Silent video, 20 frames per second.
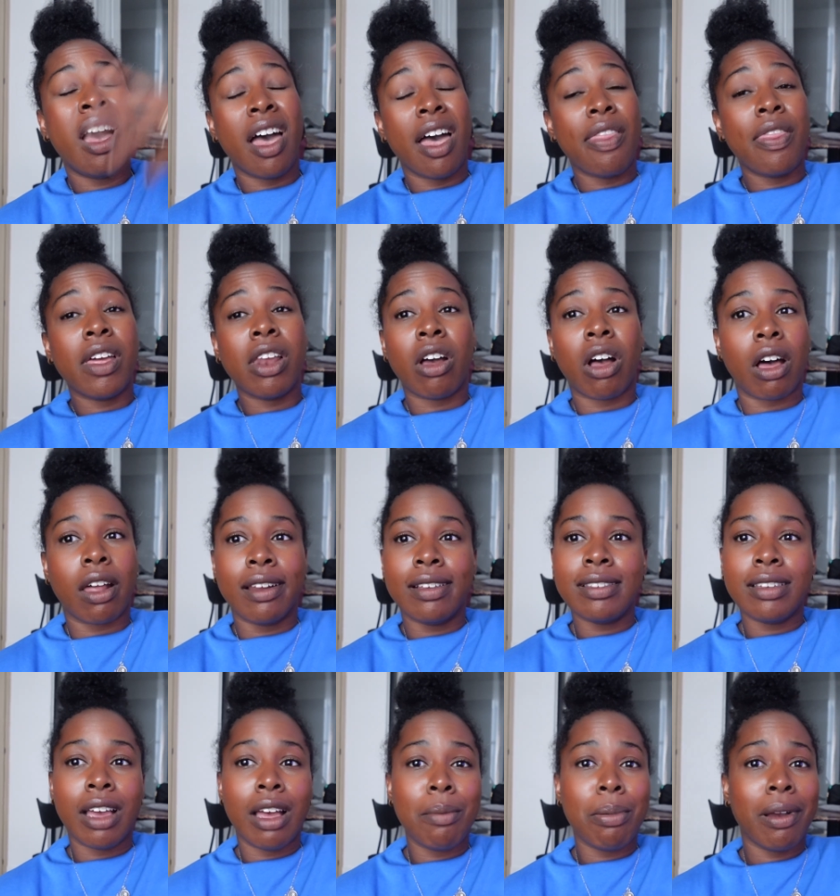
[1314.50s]
And then
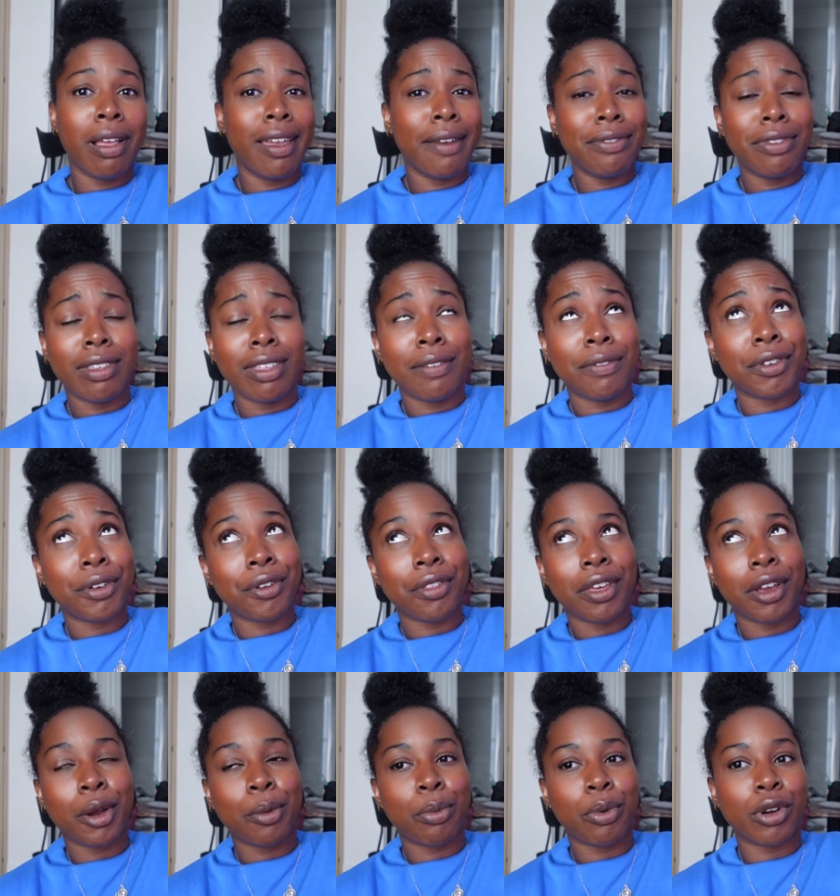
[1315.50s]
honestly, I'll probably have to leave to go to
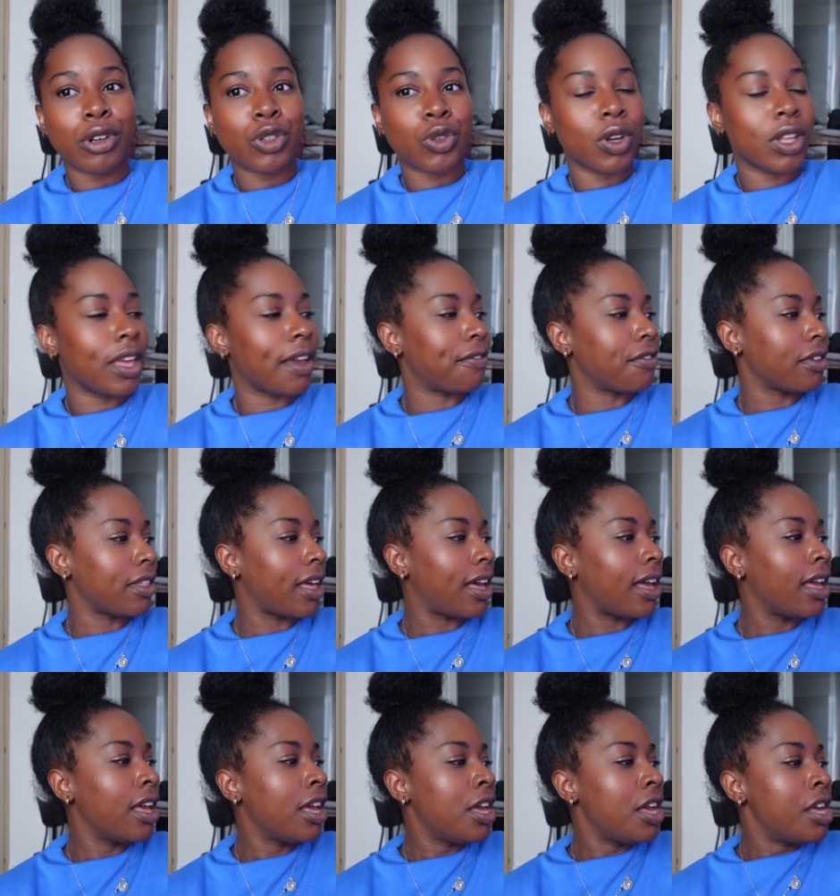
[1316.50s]
the airport shortly after that.
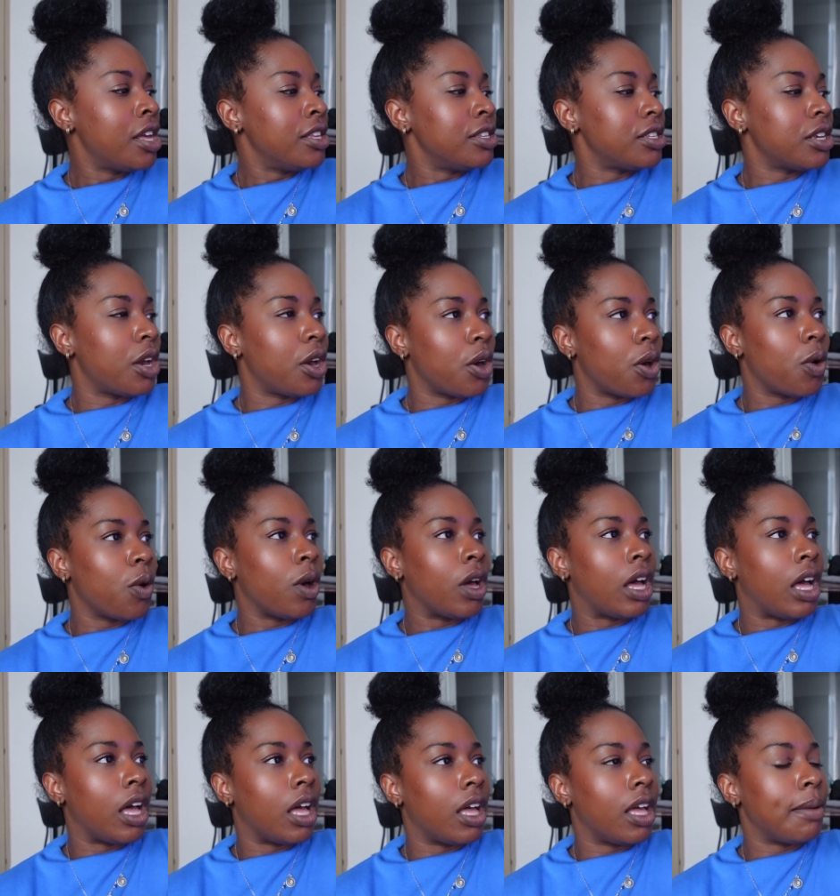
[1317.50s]
So,
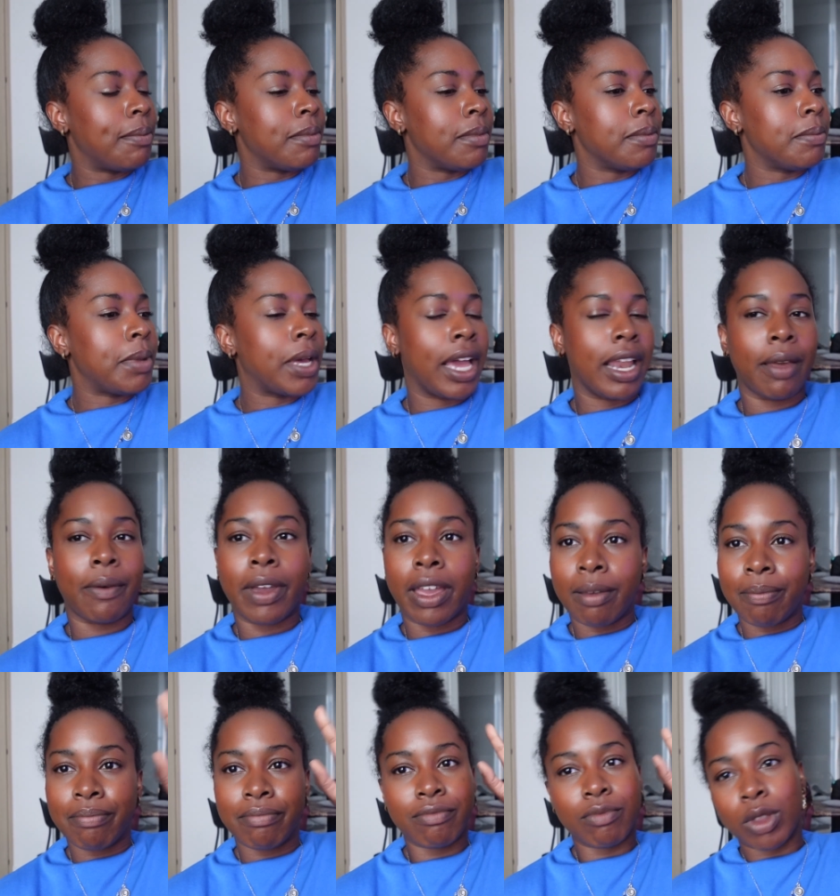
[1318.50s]
but
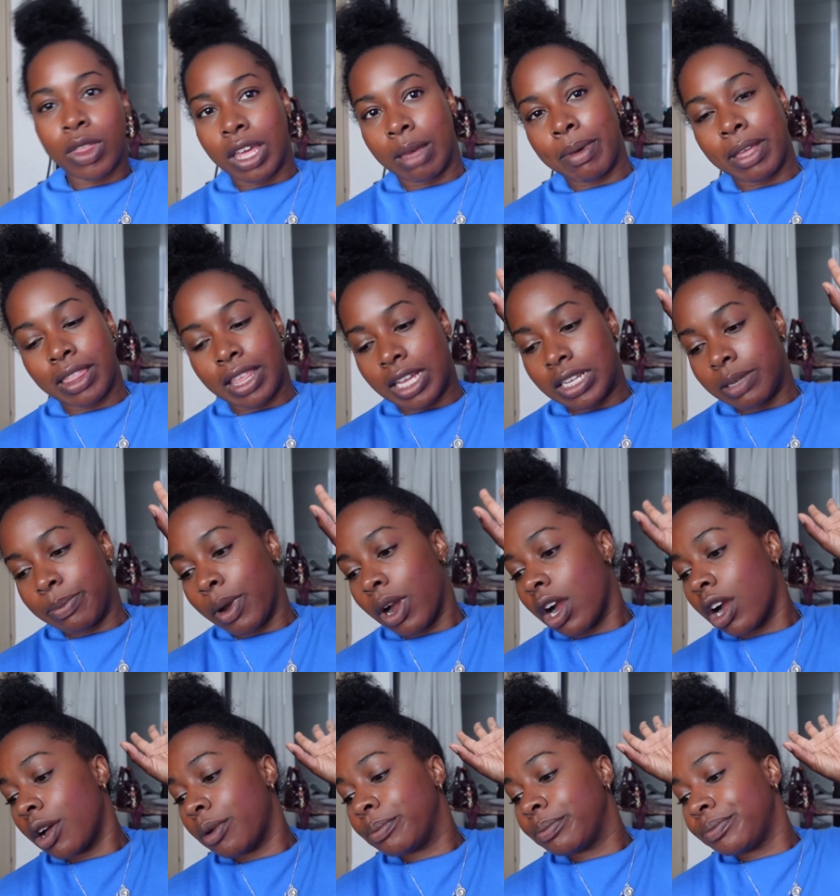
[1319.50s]
anyway, we'll think about that
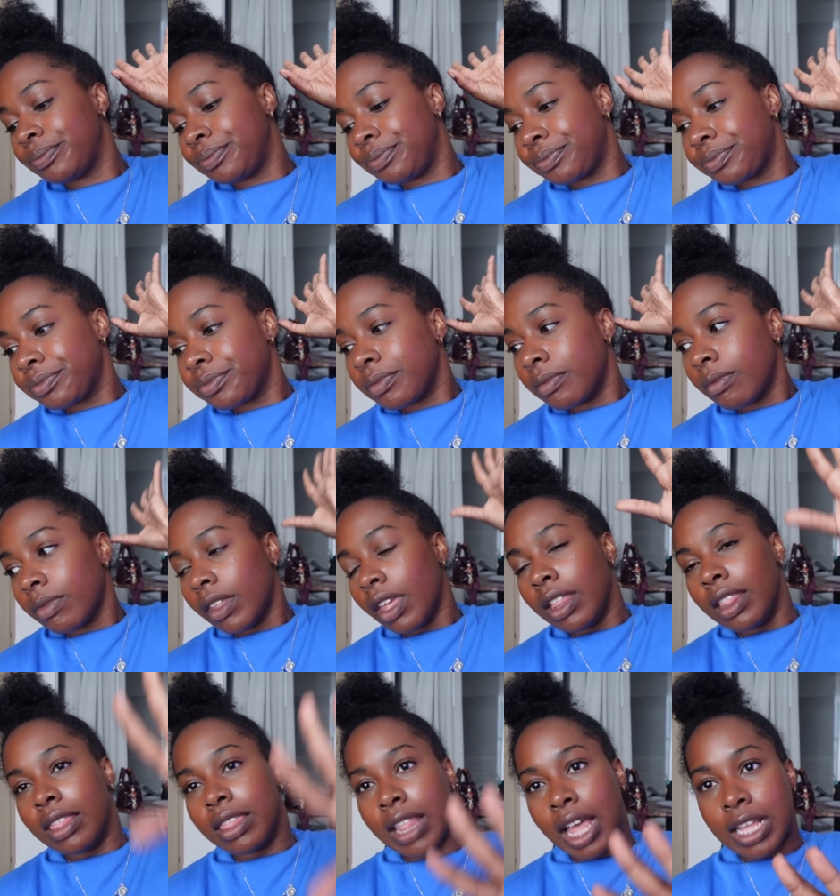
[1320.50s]
tomorrow.
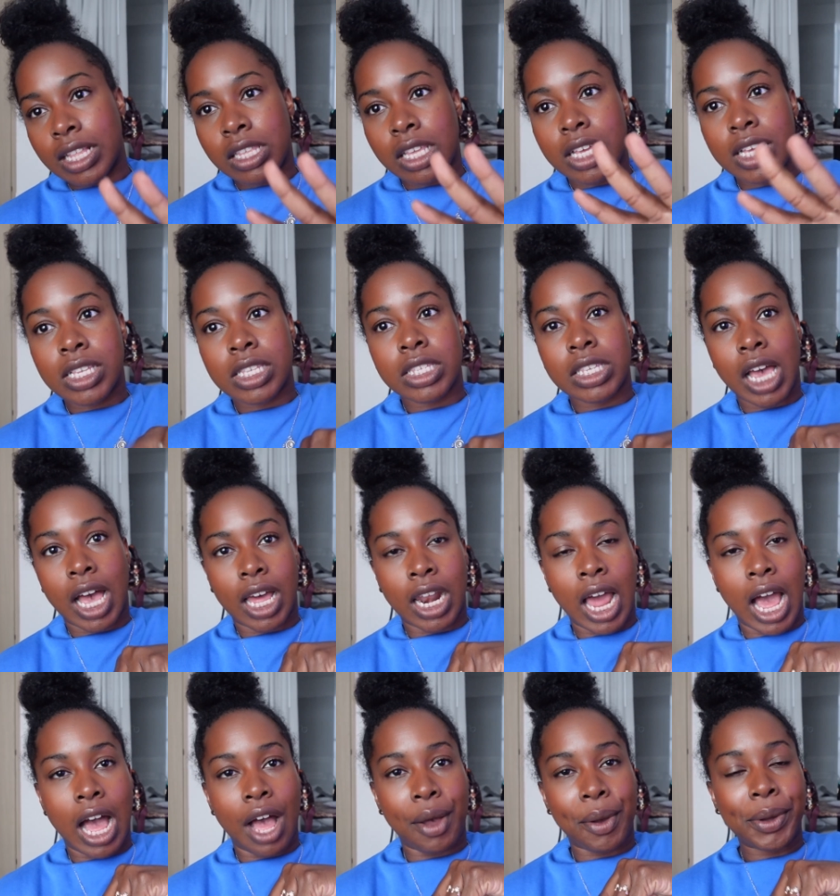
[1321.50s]
Let's head
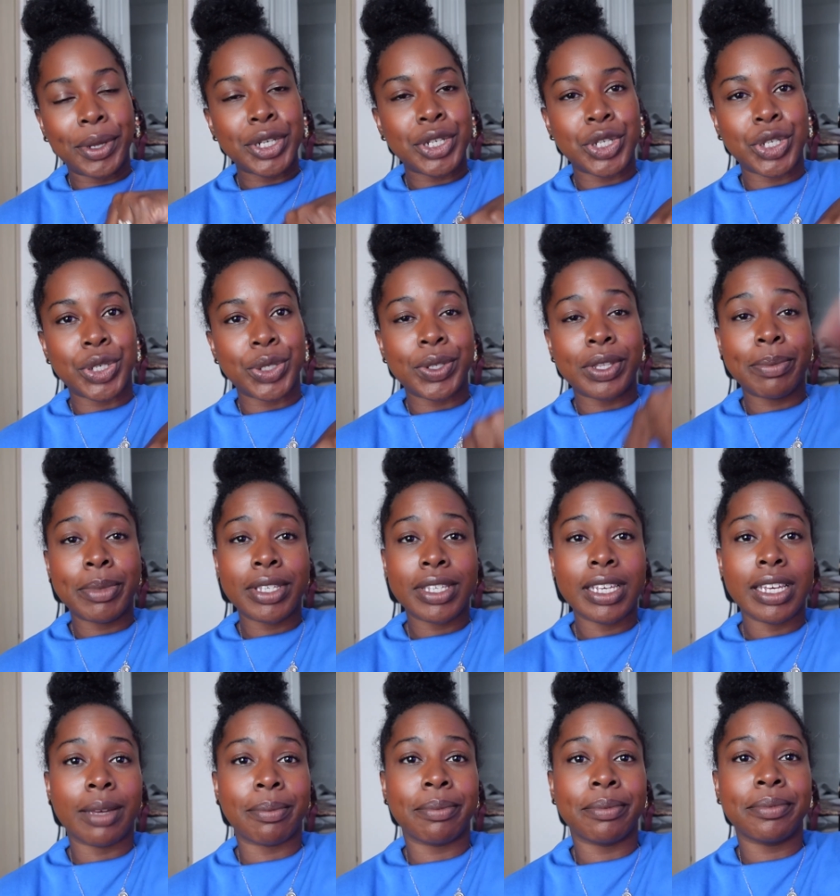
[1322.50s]
out to the museum.